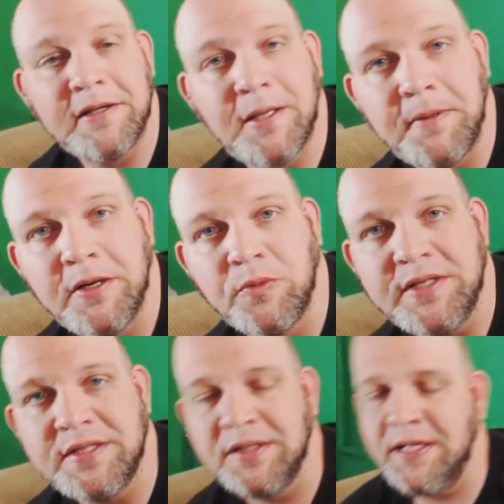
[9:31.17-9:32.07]
picked up here
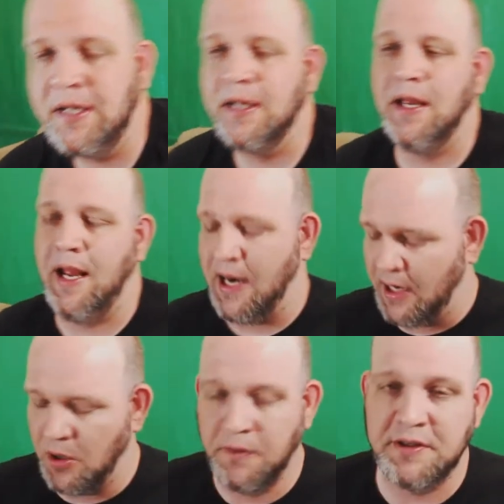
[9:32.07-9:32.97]
recently,
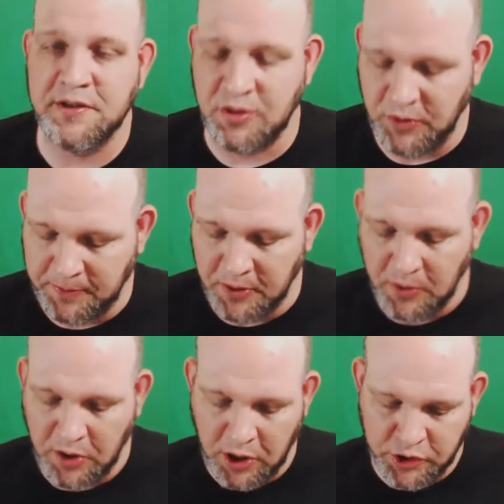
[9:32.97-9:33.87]
and I know this is a
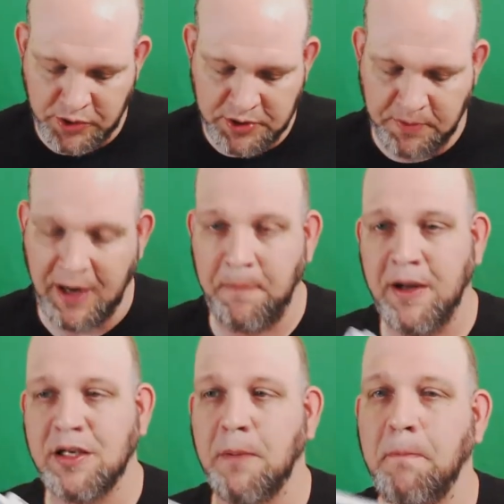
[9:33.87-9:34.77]
repro cartridge, but I
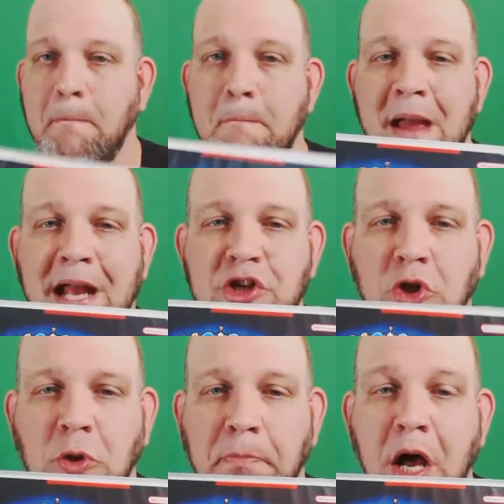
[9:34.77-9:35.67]
picked up
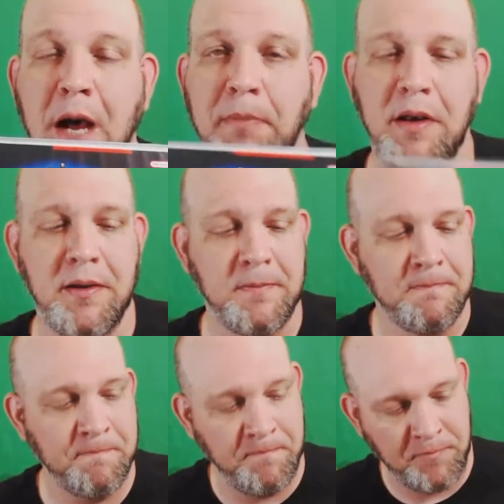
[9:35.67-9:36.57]
Magical Poppin'.
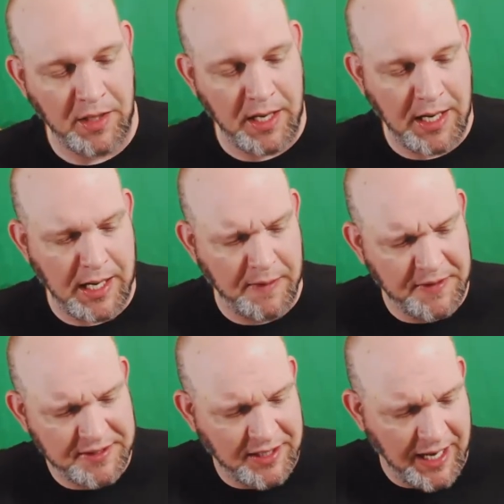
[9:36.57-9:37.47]

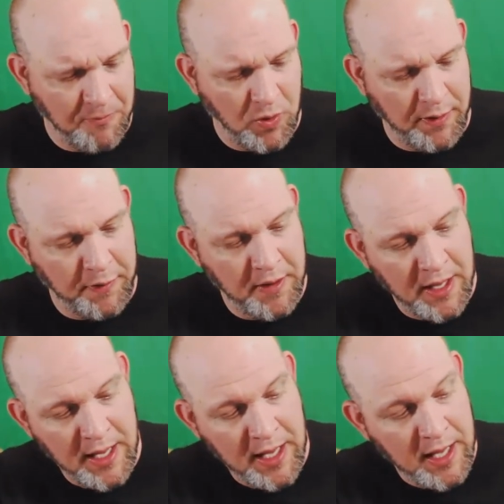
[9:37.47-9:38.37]
This came with
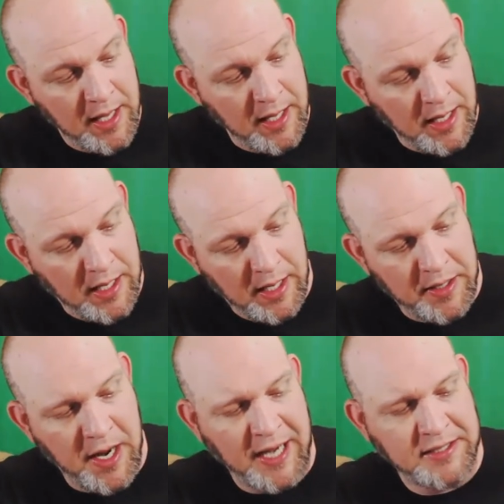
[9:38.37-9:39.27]

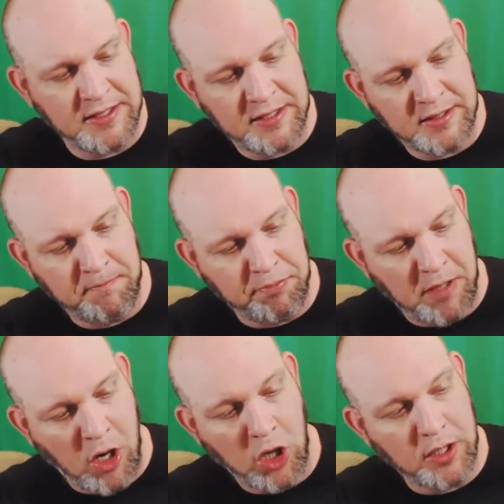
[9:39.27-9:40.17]
a nice
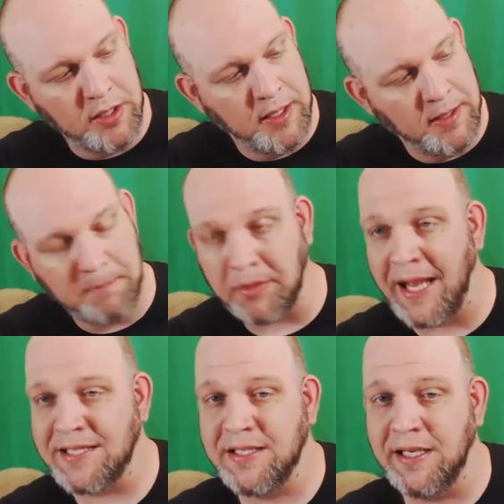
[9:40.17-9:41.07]
hard
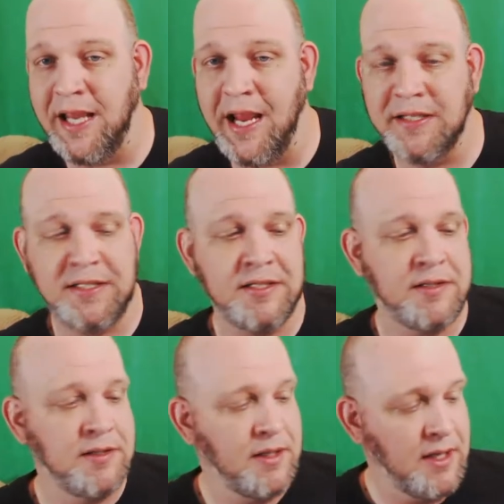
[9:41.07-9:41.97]
plastic
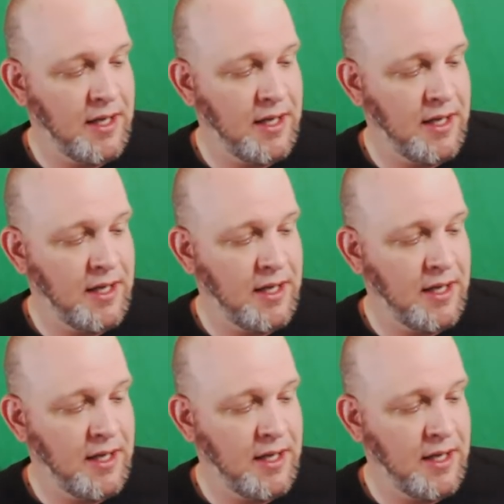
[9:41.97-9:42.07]
case